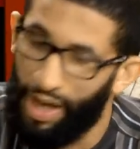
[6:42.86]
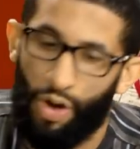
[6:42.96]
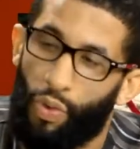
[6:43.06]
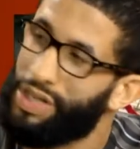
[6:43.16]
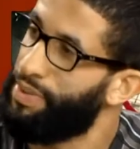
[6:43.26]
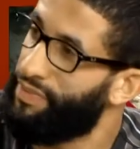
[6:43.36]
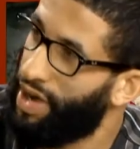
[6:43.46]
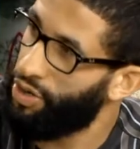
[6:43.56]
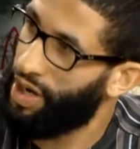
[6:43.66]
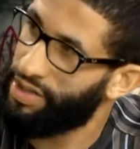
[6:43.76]
Wait to be
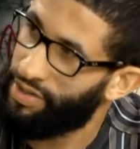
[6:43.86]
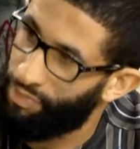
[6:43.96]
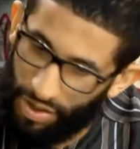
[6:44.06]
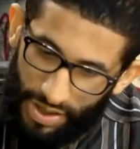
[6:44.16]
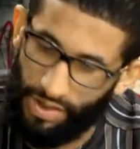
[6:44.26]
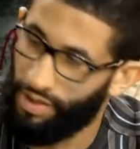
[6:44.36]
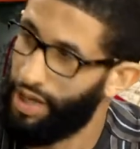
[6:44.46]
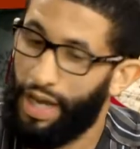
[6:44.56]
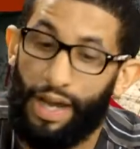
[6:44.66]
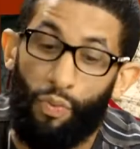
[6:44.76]
value additive processing.
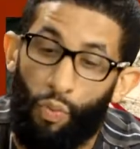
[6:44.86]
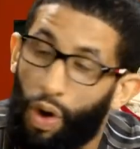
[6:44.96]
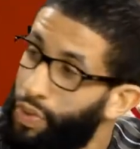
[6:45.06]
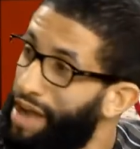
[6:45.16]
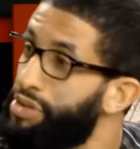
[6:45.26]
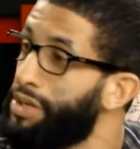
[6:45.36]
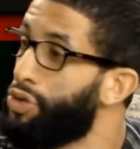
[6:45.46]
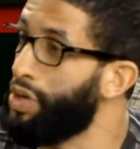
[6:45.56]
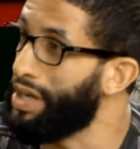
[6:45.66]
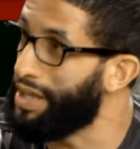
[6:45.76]
What we have been
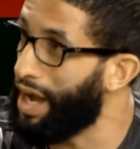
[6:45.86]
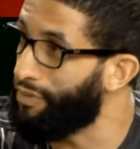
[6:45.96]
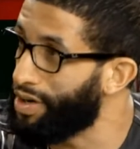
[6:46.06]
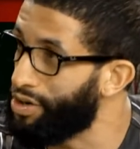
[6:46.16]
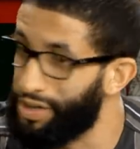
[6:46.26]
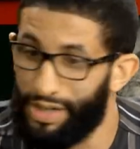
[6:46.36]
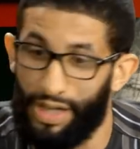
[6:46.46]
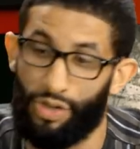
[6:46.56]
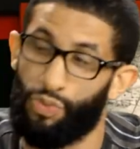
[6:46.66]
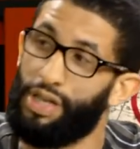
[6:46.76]
doing in the African
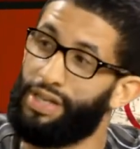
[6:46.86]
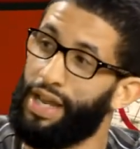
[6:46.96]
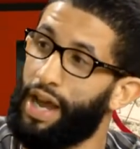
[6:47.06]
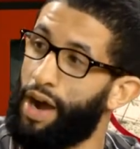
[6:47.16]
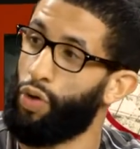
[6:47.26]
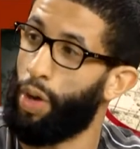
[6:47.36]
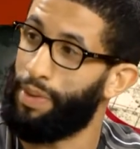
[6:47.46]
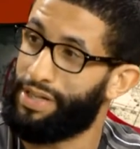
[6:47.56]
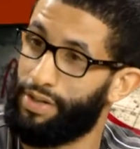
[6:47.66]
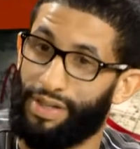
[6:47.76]
continent is we they take our raw
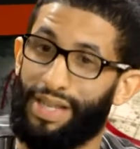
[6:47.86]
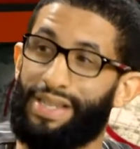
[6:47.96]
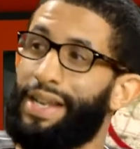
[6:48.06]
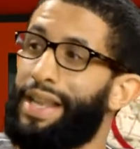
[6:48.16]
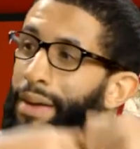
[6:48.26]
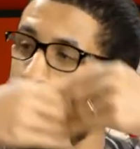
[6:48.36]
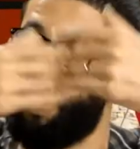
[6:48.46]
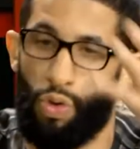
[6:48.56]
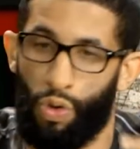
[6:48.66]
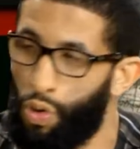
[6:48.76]
materials, they send them,
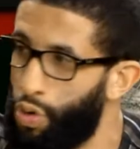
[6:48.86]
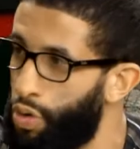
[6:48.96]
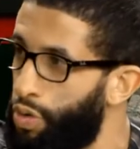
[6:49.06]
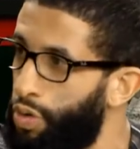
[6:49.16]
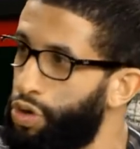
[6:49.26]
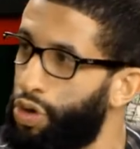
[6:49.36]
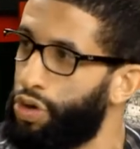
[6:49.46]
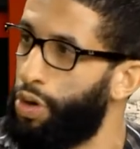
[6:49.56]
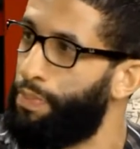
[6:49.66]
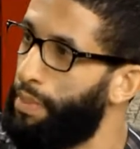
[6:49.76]
go
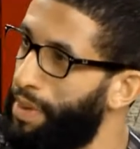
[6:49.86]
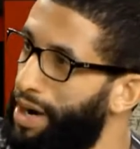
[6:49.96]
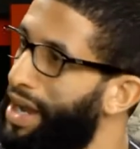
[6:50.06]
Europe, America,